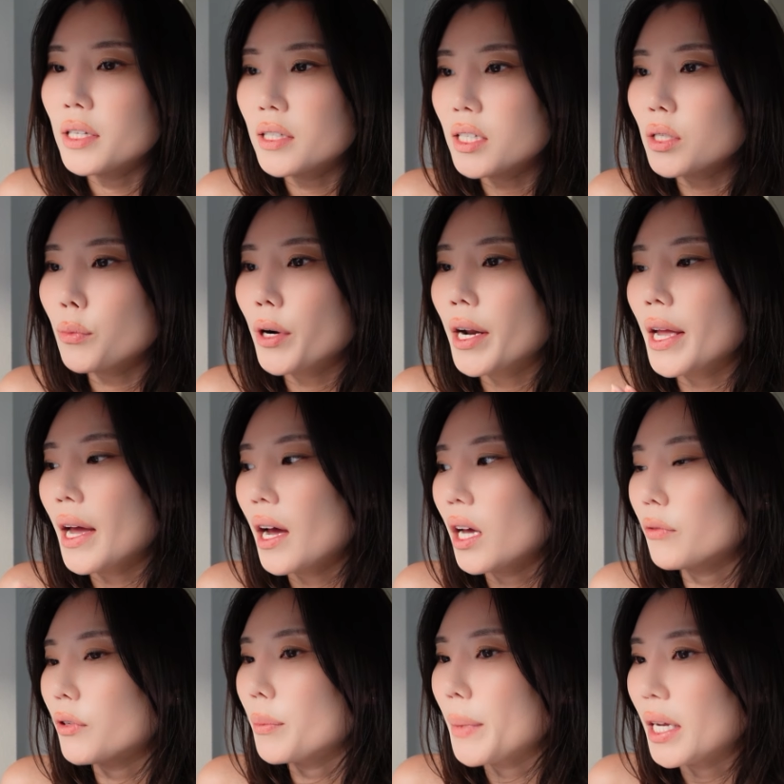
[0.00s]
This is where I
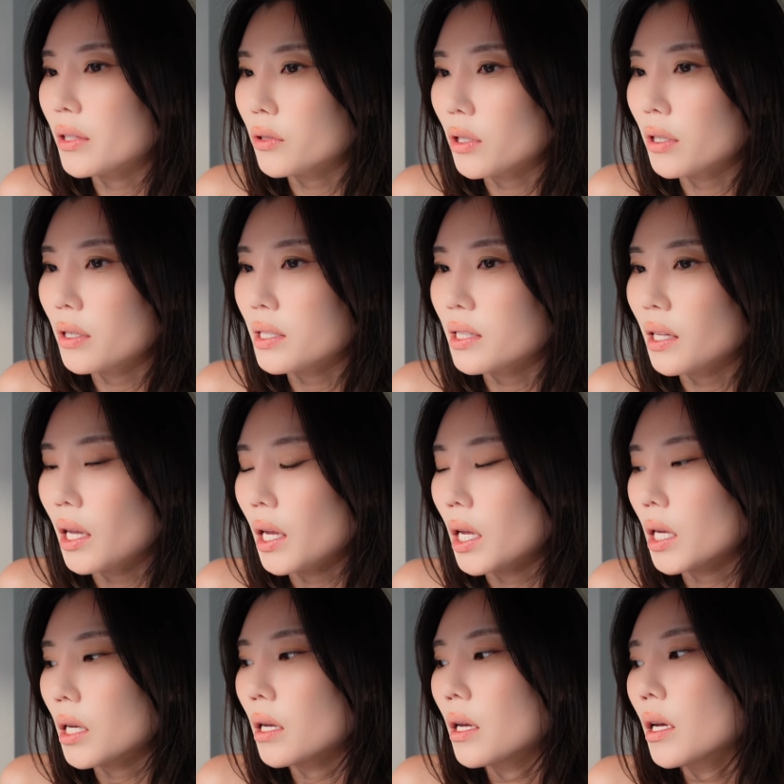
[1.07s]
add reminders
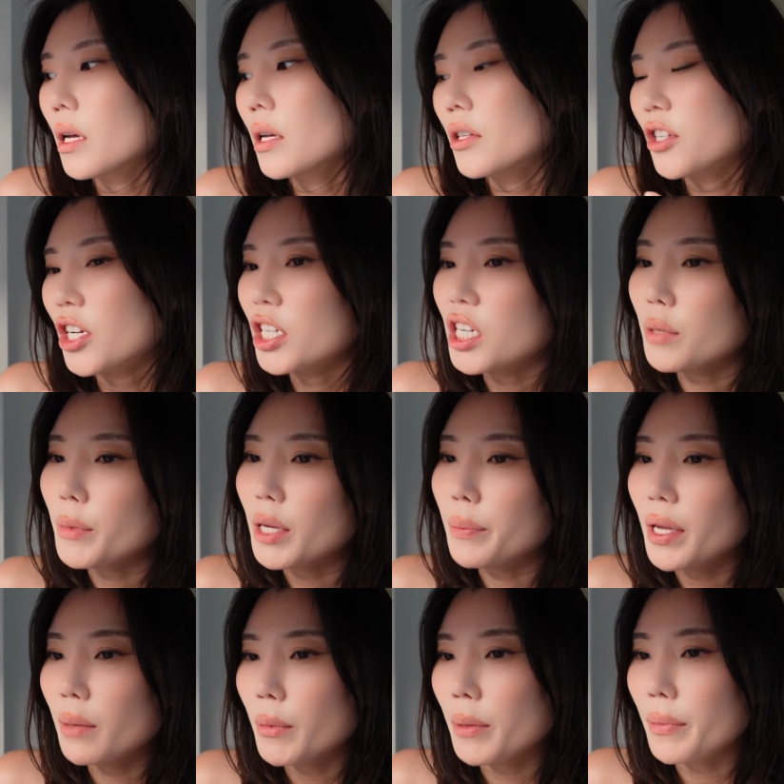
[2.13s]
like changing my
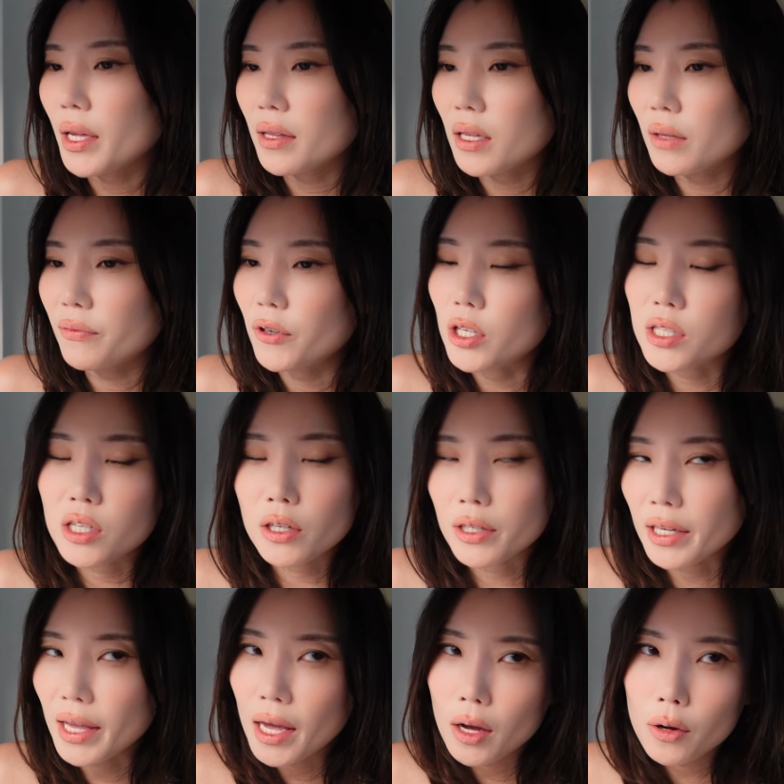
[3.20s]
payment method for a
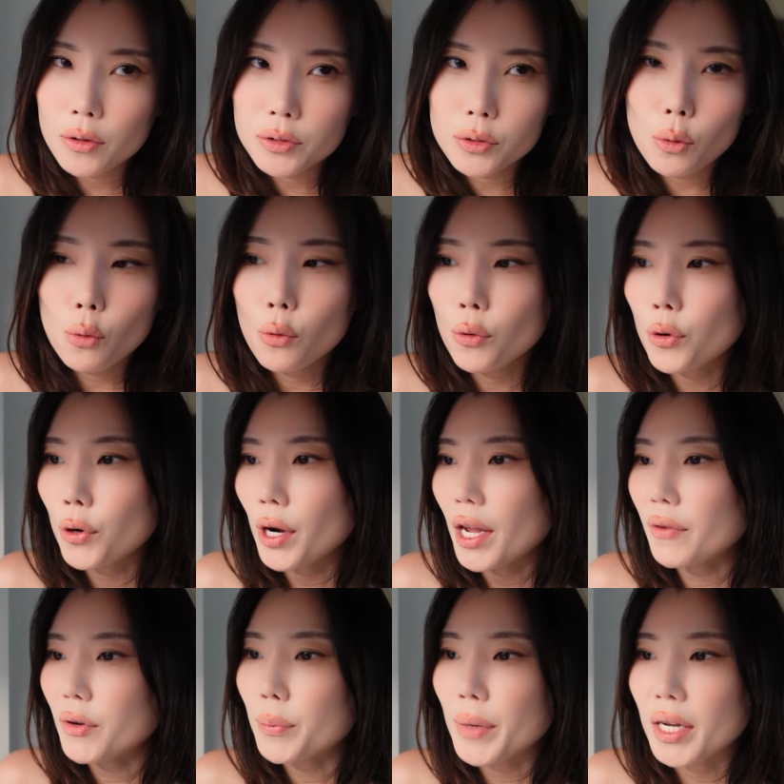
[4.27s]
certain account, or
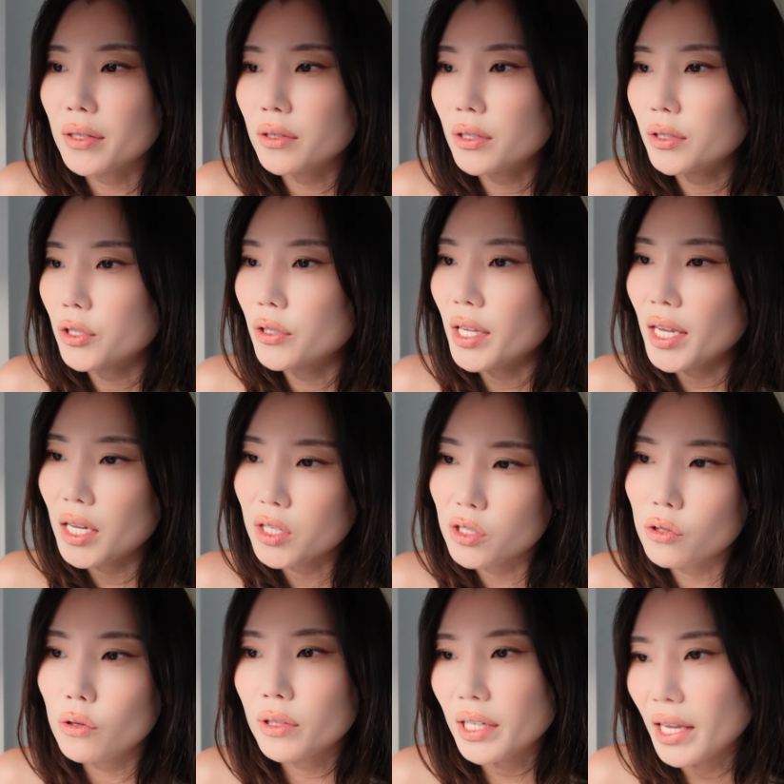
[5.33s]
a reminder to
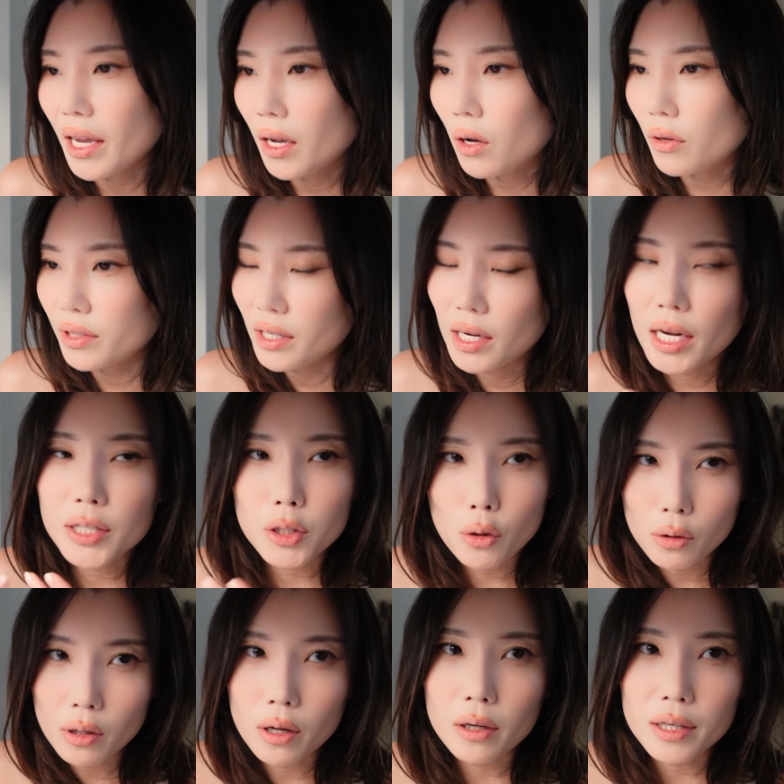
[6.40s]
cancel an account that I no
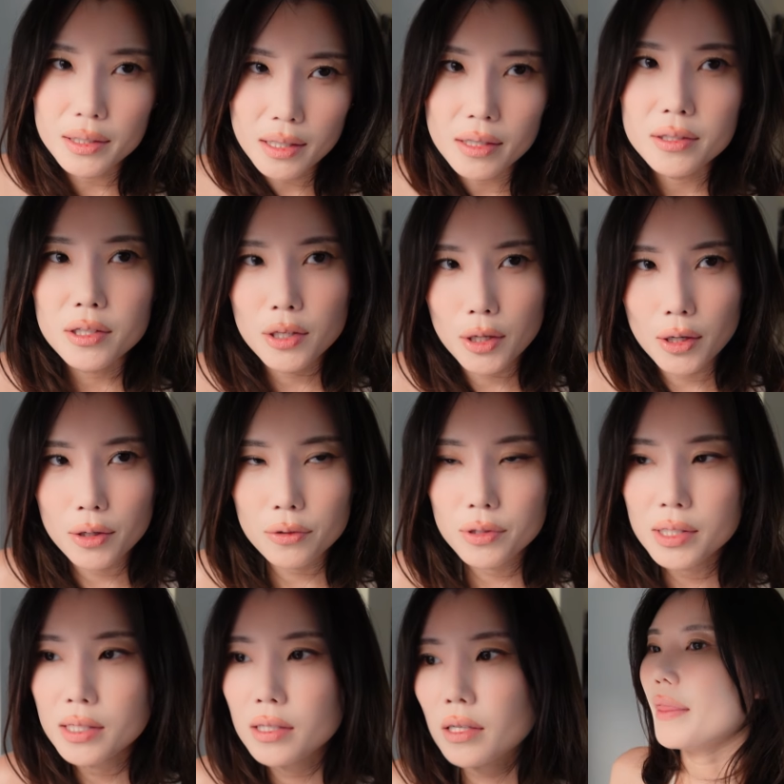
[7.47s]
longer need to
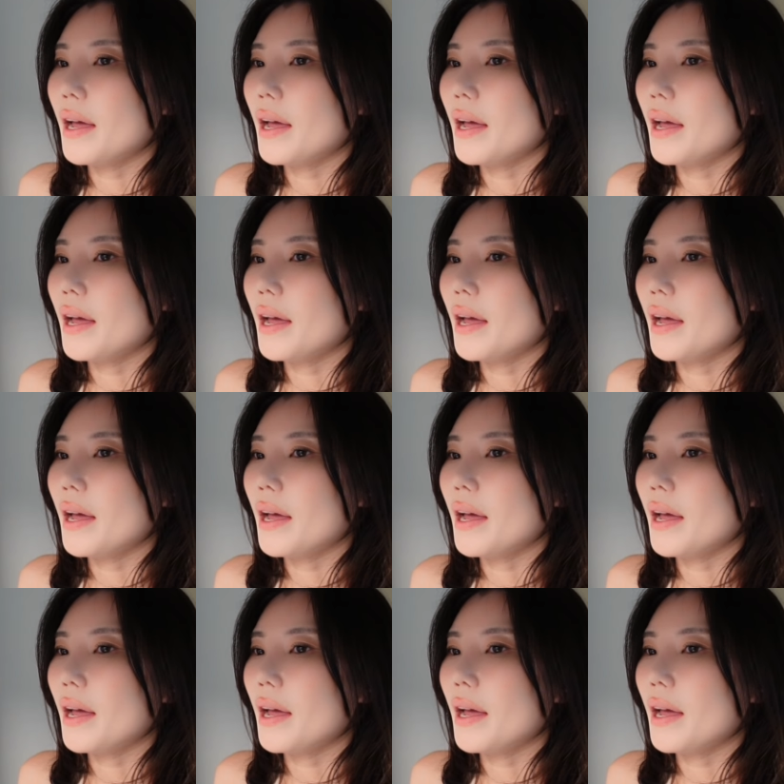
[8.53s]
use.